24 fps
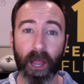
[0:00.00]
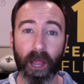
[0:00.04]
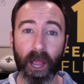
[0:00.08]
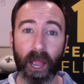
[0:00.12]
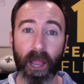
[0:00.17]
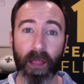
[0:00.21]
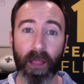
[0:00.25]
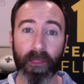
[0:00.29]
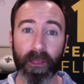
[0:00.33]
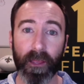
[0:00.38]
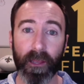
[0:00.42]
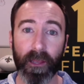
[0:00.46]

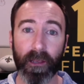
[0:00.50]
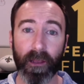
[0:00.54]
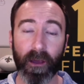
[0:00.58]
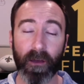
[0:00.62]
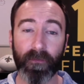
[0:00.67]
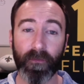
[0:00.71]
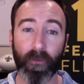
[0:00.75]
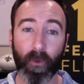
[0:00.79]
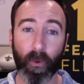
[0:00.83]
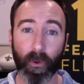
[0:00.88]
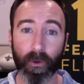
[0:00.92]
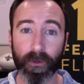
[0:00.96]
And then,
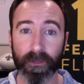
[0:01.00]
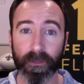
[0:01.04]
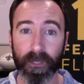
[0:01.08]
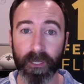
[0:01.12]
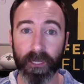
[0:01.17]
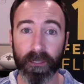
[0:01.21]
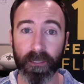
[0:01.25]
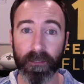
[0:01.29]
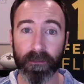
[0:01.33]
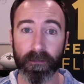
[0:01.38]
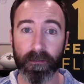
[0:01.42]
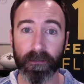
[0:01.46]
of course,
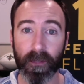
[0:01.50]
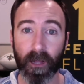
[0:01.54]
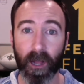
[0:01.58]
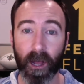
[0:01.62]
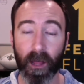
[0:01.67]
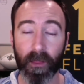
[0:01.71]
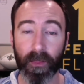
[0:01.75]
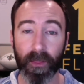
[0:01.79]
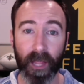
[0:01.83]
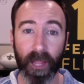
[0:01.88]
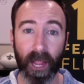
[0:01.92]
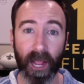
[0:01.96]
it's
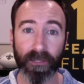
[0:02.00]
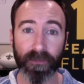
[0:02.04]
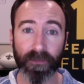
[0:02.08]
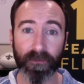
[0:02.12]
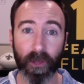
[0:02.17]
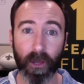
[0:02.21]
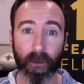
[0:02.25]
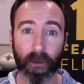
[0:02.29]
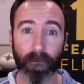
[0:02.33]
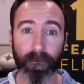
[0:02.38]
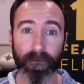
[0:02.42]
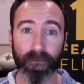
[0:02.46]
the cash
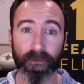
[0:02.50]
flow.